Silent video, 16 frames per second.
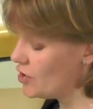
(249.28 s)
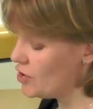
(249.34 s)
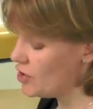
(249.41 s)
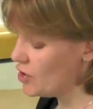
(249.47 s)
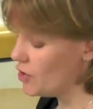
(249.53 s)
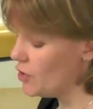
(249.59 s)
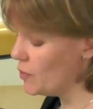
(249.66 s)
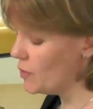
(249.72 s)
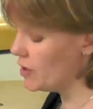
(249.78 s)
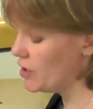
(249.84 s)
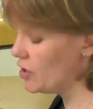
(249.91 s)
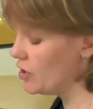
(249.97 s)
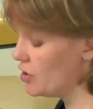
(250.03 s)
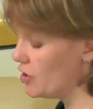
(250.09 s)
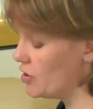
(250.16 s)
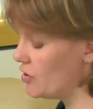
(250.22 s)
You were
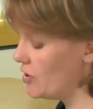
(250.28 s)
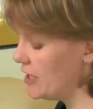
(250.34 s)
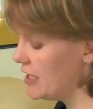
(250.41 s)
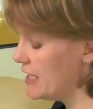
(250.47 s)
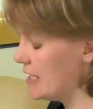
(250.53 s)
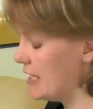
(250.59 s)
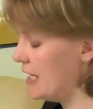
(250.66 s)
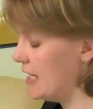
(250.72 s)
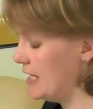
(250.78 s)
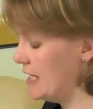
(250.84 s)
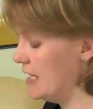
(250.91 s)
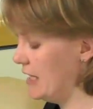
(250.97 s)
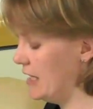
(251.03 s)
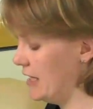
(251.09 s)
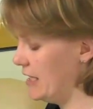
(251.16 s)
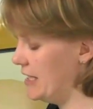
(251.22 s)
treated at
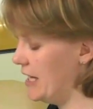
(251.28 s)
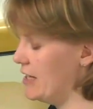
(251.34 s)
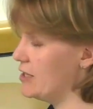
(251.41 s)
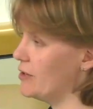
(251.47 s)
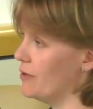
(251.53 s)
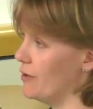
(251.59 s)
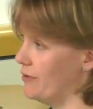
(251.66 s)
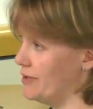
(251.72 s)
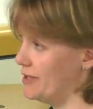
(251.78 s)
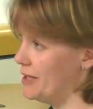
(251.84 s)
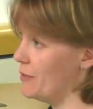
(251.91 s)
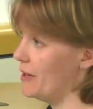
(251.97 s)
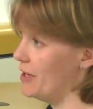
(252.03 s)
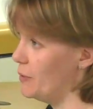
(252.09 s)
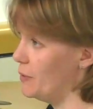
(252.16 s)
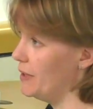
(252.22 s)
another centre, obviously,
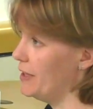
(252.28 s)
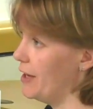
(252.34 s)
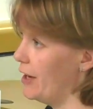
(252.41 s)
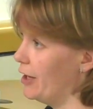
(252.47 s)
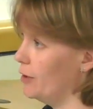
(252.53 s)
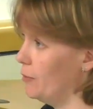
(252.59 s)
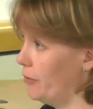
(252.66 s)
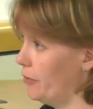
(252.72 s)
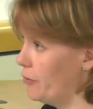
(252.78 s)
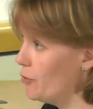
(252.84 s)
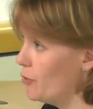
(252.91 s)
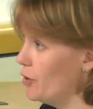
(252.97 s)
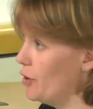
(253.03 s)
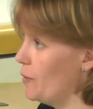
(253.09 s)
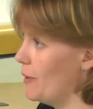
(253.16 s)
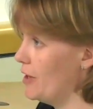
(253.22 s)
when you were young,
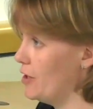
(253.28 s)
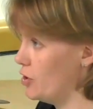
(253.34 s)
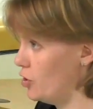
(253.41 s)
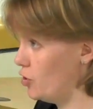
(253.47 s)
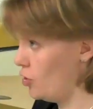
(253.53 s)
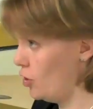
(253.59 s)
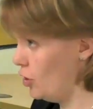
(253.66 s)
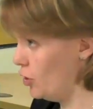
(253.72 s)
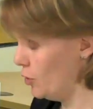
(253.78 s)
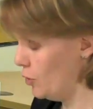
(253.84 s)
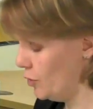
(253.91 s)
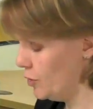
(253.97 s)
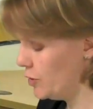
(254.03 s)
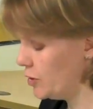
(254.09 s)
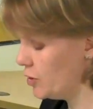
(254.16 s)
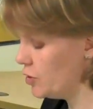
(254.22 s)
before you went to
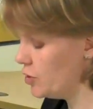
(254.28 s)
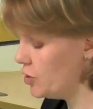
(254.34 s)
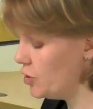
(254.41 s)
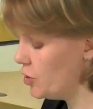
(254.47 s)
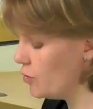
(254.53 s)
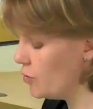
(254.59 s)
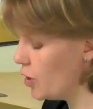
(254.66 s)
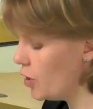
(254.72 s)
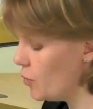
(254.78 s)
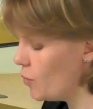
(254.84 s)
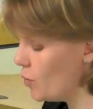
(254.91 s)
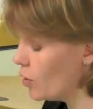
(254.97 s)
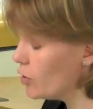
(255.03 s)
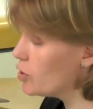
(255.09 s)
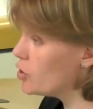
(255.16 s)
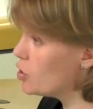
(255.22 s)
Treloar's. Do you know
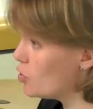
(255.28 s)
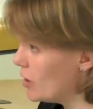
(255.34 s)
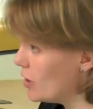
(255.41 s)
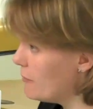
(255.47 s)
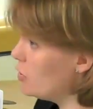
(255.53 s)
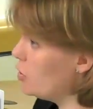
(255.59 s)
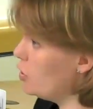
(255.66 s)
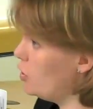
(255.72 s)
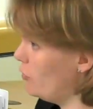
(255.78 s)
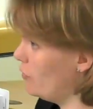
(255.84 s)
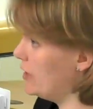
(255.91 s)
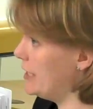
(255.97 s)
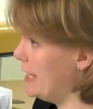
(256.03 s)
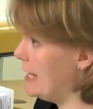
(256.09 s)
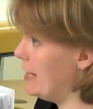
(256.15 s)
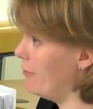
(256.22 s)
what treatment you
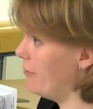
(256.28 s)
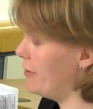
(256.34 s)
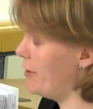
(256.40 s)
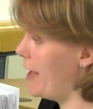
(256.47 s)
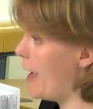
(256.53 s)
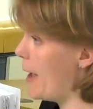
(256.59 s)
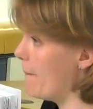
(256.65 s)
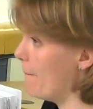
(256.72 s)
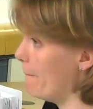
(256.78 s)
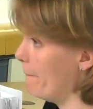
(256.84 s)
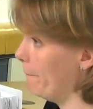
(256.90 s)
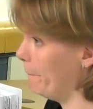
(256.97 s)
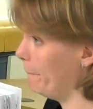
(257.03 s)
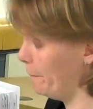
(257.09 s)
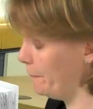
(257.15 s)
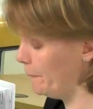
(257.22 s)
received there?
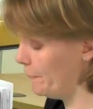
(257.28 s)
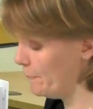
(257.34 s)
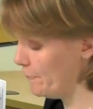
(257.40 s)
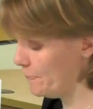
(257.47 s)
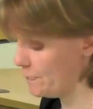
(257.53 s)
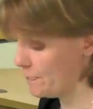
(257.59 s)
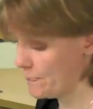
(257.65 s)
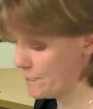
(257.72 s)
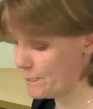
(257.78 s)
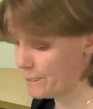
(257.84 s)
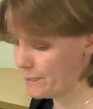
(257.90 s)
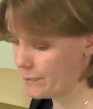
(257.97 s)
Yes,